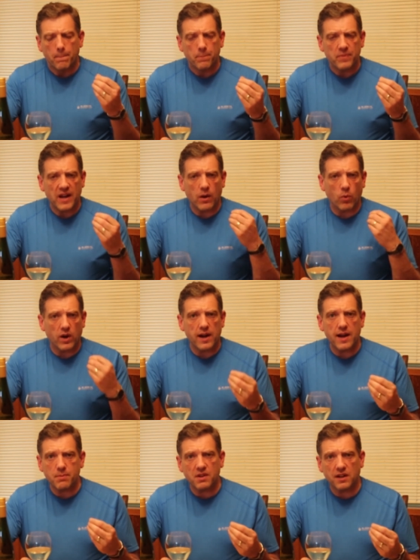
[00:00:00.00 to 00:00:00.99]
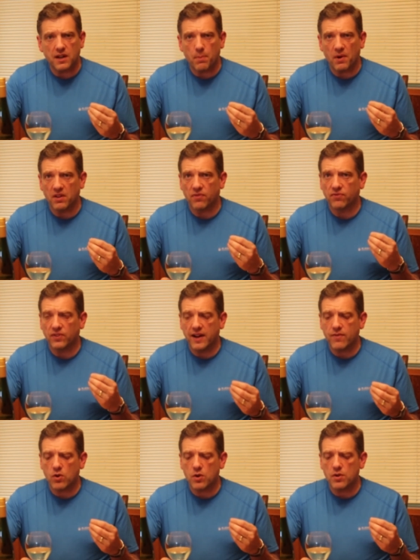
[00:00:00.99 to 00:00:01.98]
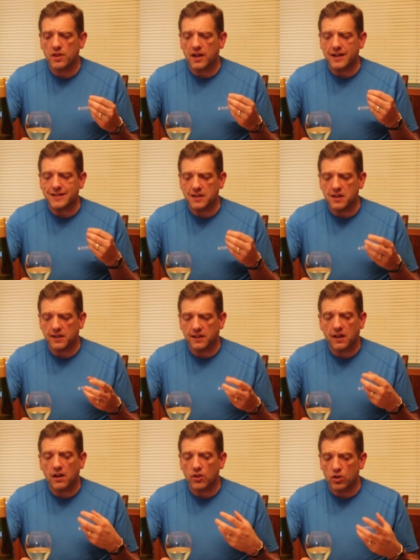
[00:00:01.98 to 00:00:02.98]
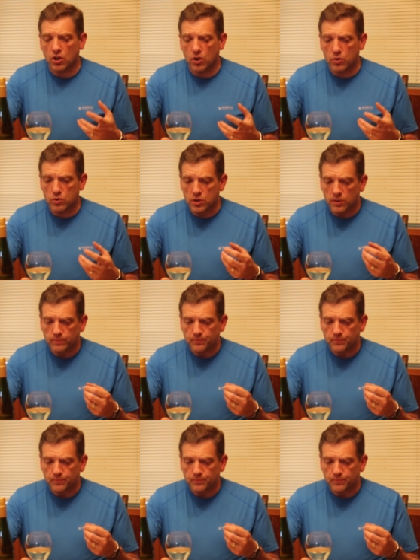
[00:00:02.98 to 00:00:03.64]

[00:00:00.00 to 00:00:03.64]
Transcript: Now, what I am getting up on the flavor that I did not get on the nose